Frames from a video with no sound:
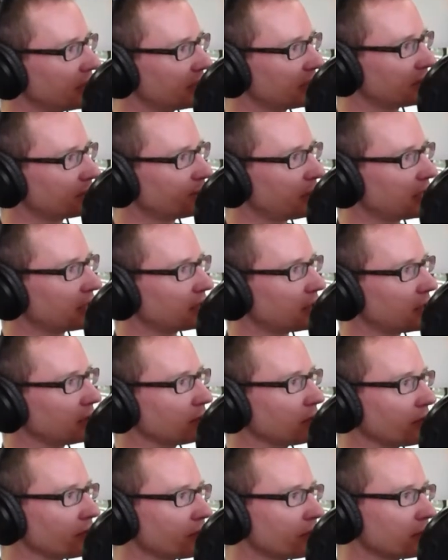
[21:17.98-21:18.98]
especially
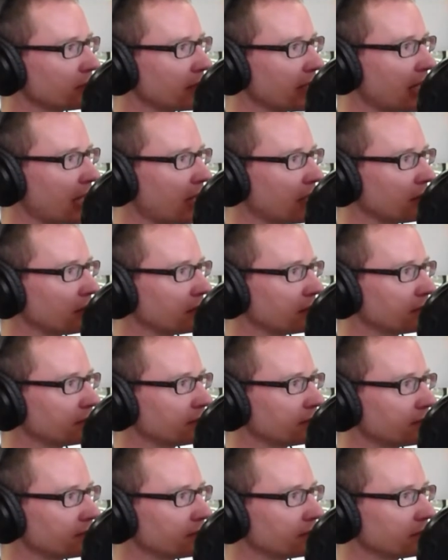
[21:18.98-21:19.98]
once you get out of
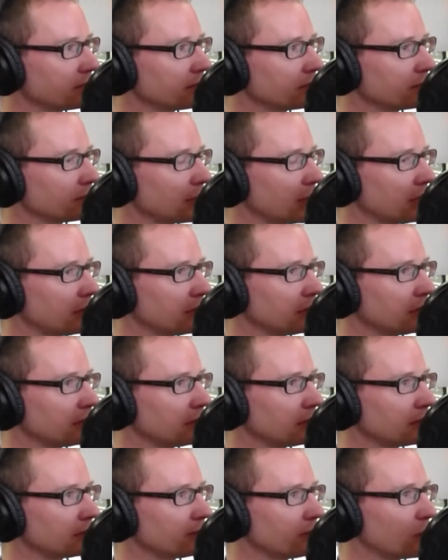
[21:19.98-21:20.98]

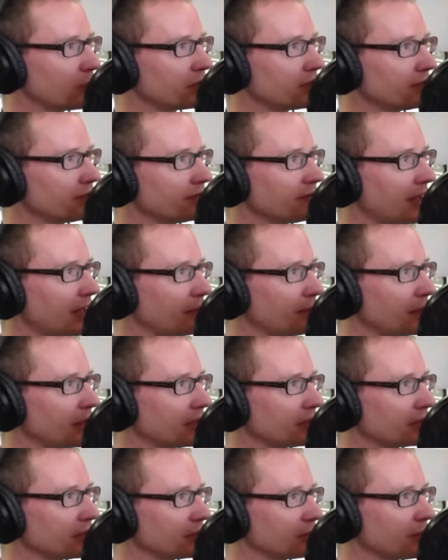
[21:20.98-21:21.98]
more developed
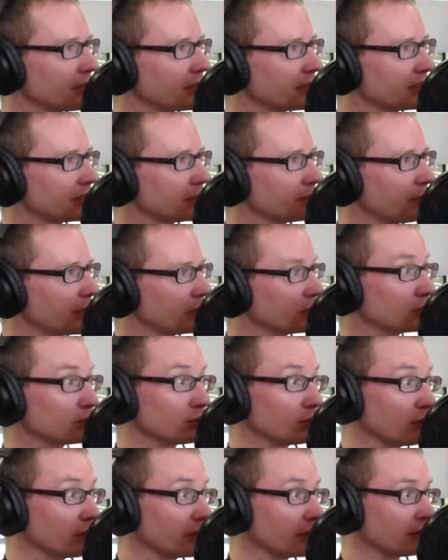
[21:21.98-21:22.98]
nations where this is a bigger
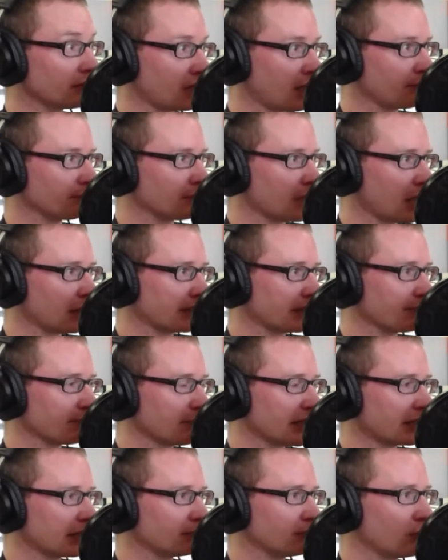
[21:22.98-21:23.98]
story, and I'm again
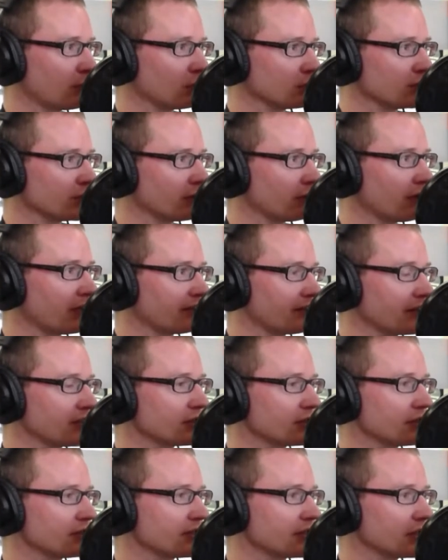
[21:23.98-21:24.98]
making broad
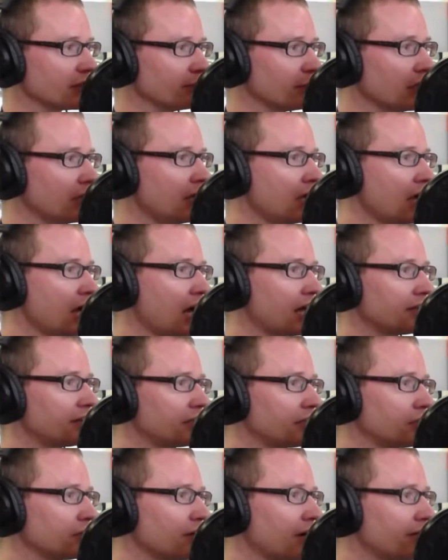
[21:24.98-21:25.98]
generalizations here, but I
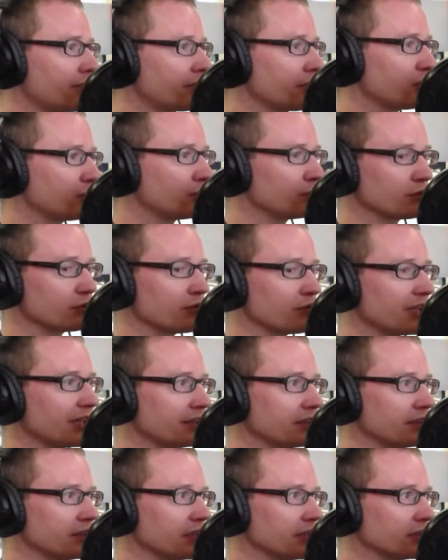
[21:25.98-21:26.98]
think your average user in
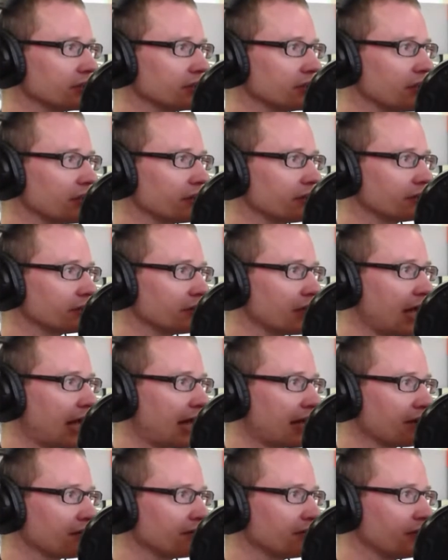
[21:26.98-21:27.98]
Indonesia doesn't
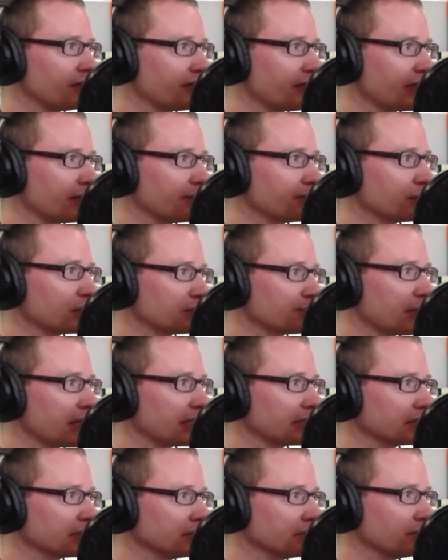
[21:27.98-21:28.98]
have the same
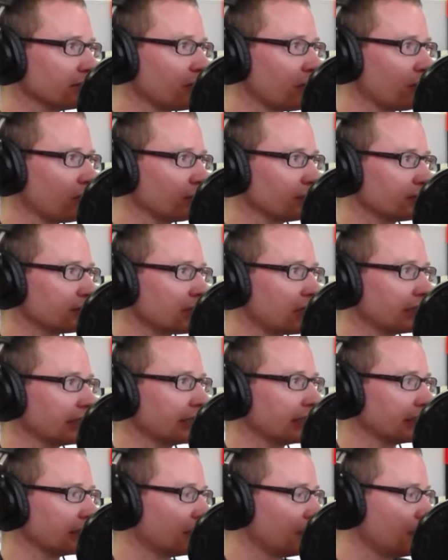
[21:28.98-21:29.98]
perspective on
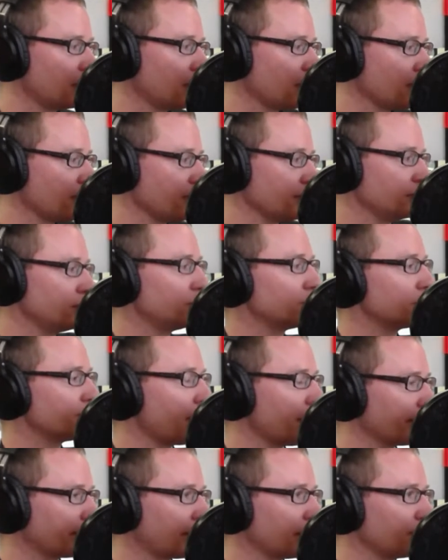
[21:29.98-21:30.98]
tying the news
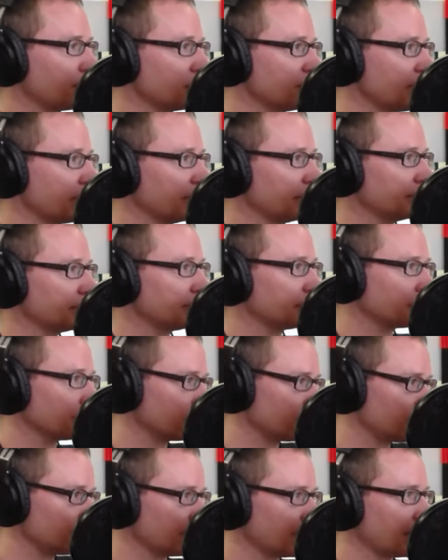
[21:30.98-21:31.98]
about Cambridge
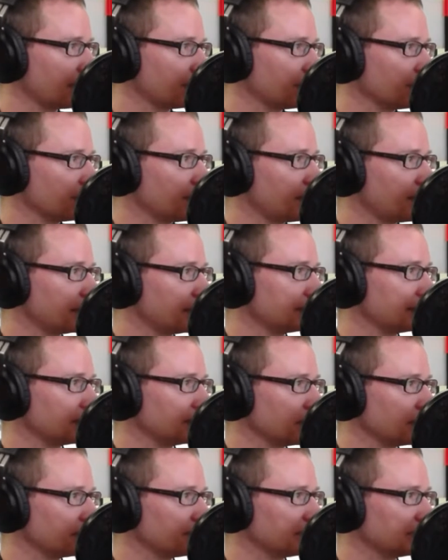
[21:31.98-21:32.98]
Analytica to an advert that they see
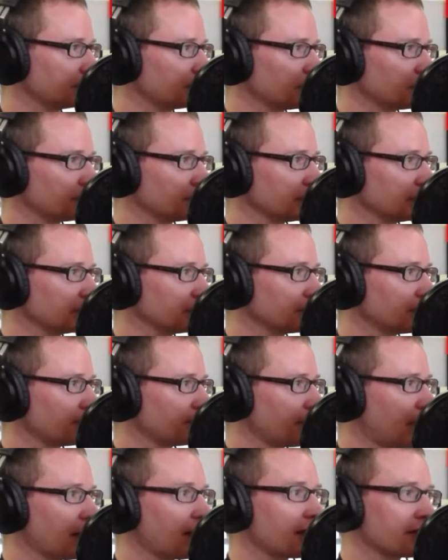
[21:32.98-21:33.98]
in their Facebook
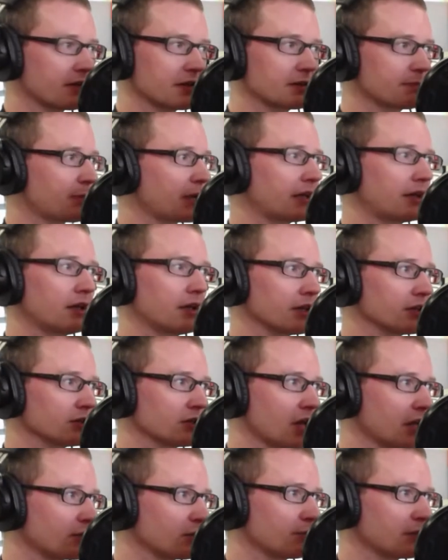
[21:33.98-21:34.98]
feed. That's a
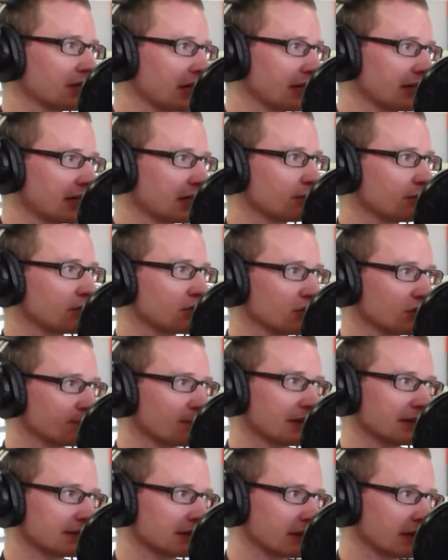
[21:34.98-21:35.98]
speculation. I don't mean that in any way
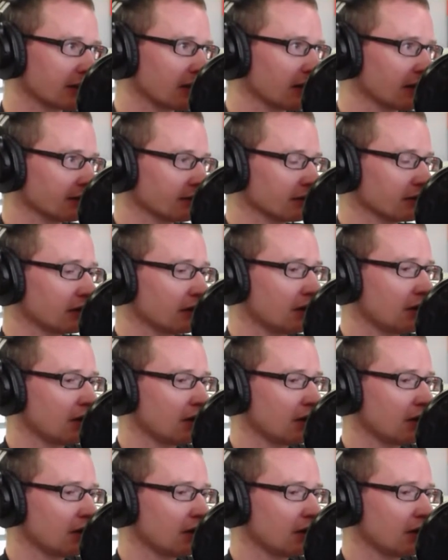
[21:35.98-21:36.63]
judgmentally either.